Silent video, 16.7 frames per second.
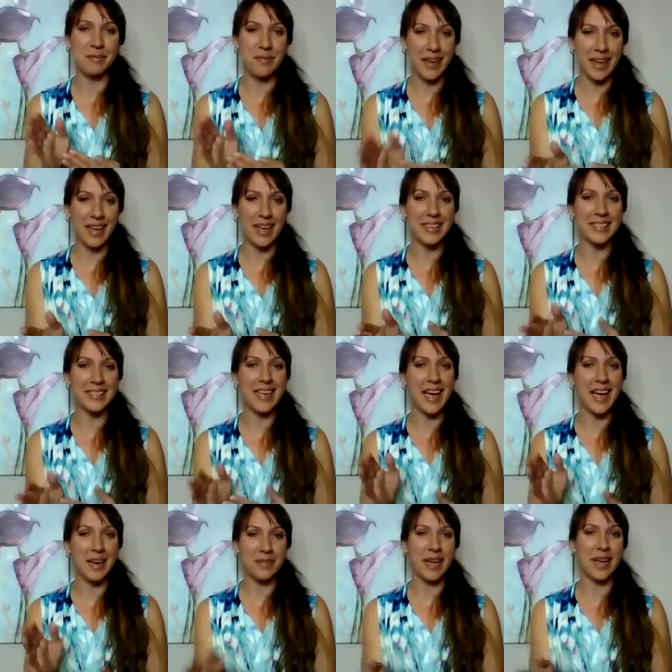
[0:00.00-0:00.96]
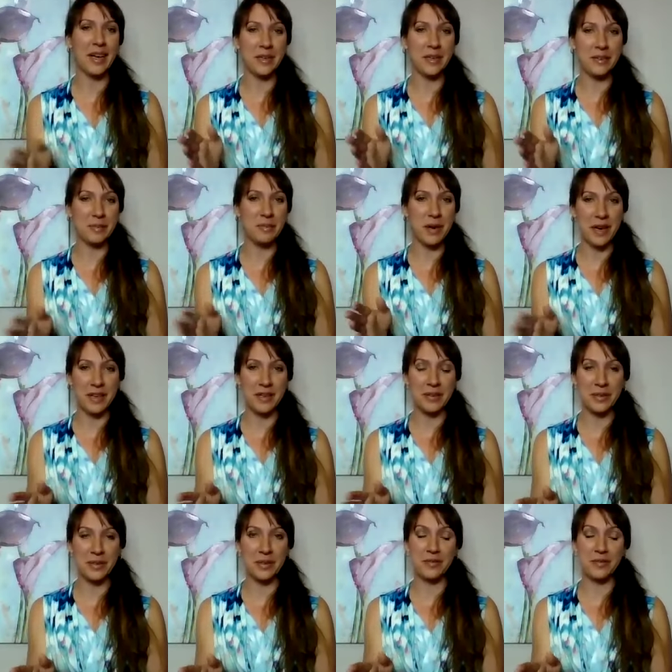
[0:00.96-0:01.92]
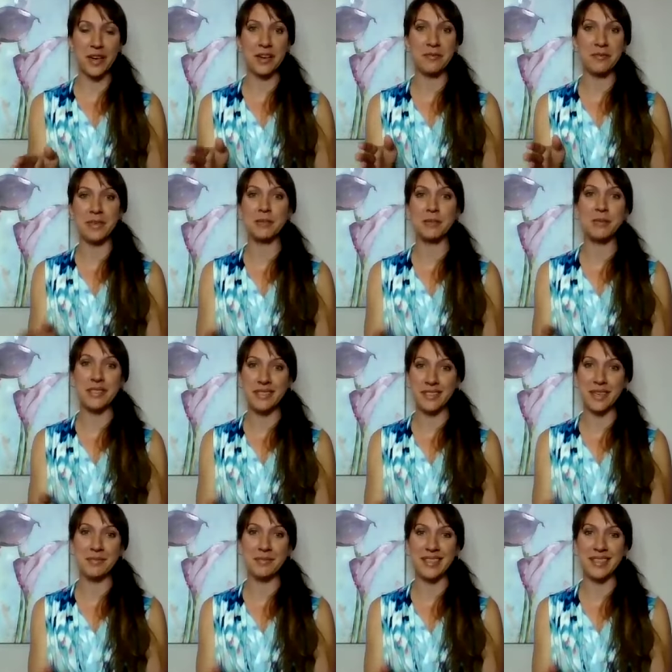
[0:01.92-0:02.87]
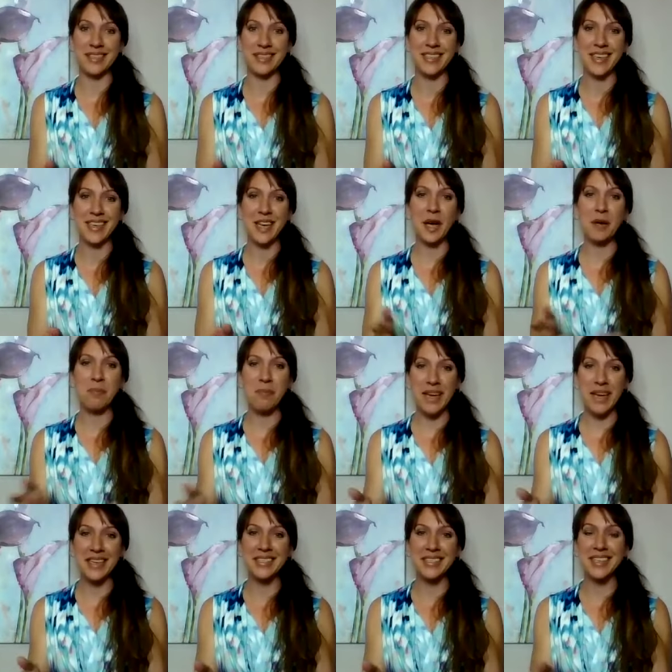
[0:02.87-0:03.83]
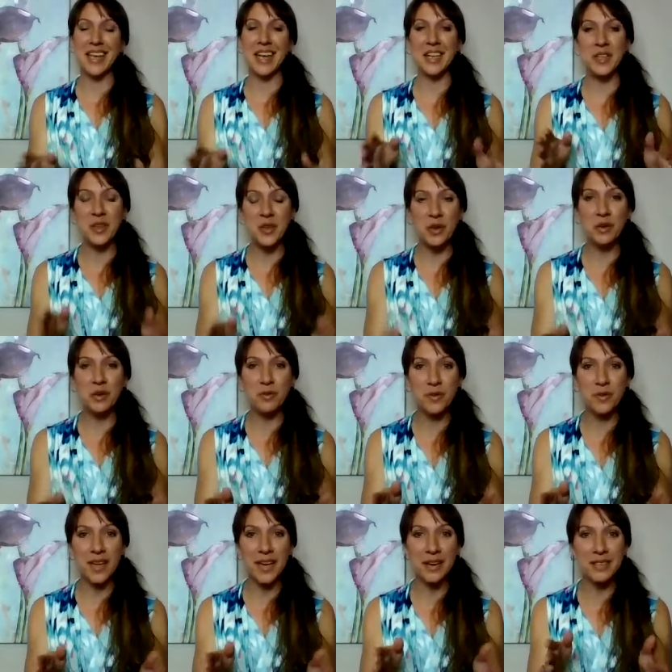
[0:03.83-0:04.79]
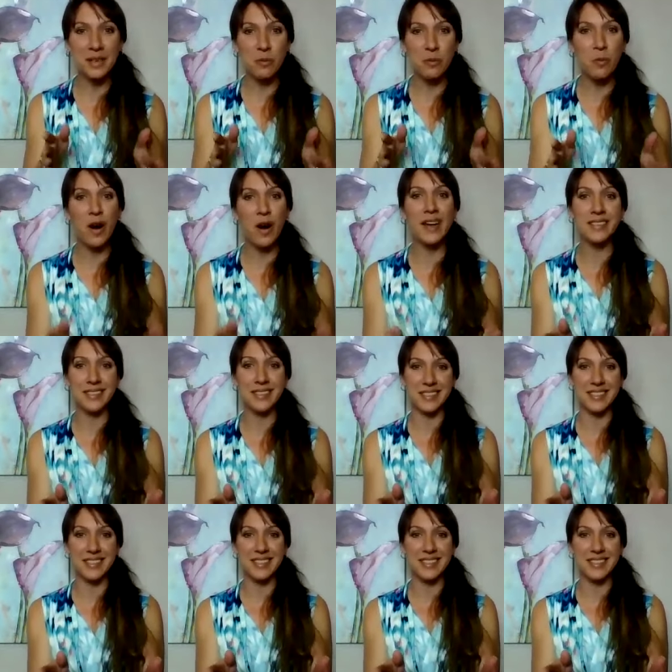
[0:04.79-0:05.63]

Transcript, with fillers: man, to have that good of a body at 35 must be something amazing. And you found it wasn't.